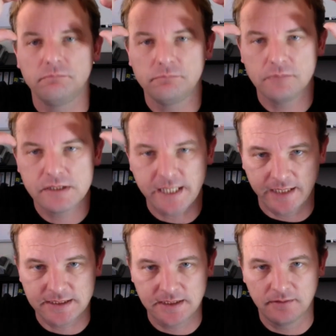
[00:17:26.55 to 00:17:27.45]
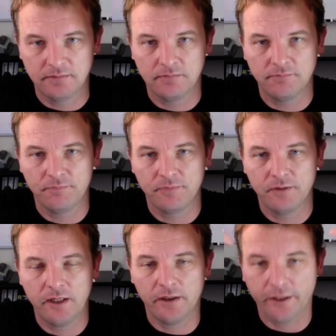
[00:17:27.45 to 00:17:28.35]
sets.
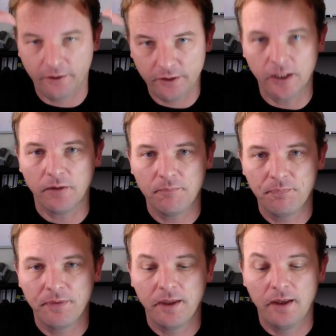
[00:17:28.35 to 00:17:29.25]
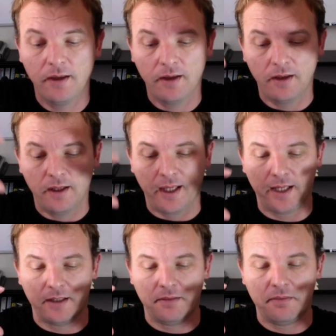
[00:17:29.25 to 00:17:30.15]
Here you go.
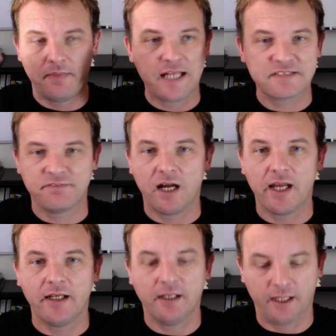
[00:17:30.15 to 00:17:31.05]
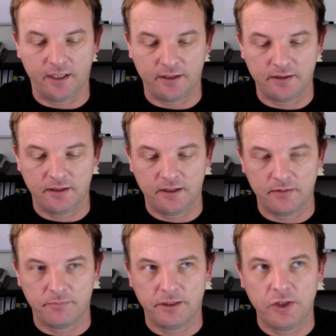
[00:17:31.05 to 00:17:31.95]
And that's fine. And,
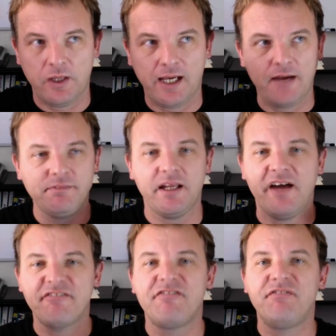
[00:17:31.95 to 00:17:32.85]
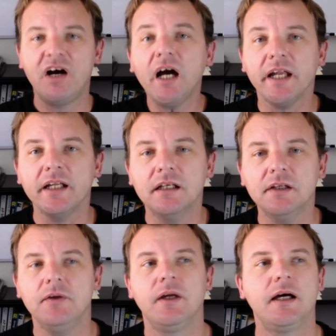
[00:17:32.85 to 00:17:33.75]
but you have to have fun.
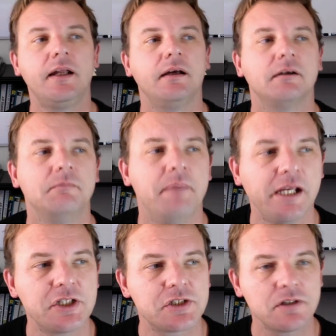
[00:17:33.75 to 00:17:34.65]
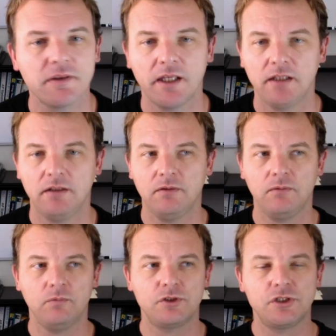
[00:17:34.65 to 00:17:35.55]
You got to make sure that
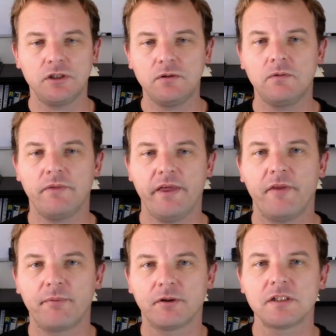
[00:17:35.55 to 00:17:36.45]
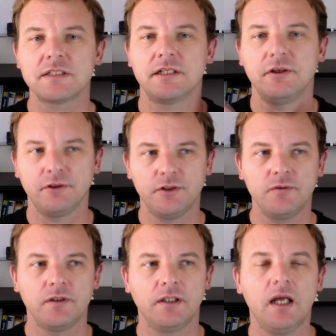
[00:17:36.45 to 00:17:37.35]
you show the other person that you're
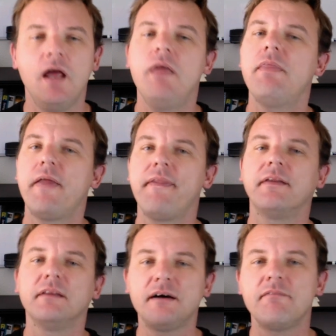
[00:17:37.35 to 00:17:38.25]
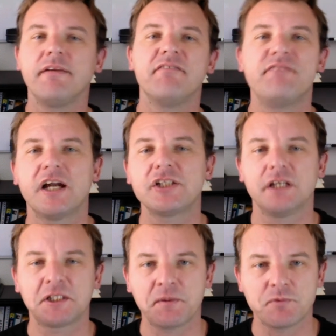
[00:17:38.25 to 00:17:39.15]
doing that the love and affection
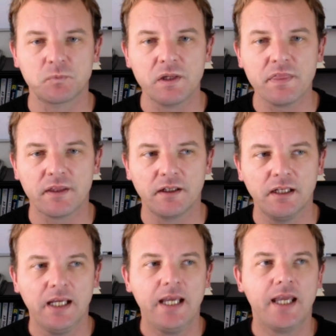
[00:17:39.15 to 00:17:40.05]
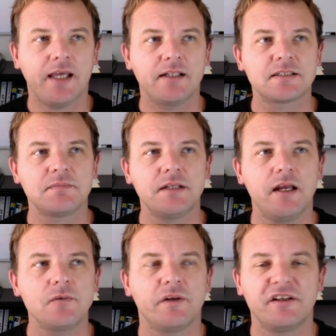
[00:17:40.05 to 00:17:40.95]
that comes with it. And
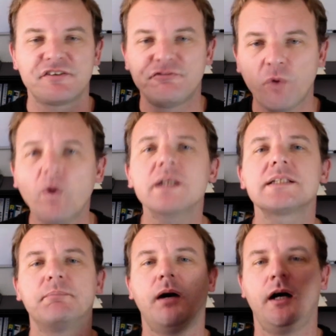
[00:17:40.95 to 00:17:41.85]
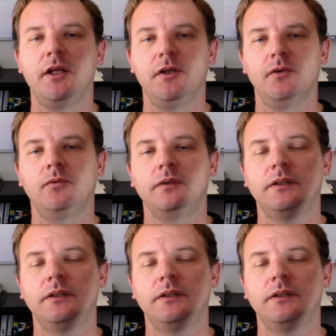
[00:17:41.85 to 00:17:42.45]
sometimes when it's forced upon you,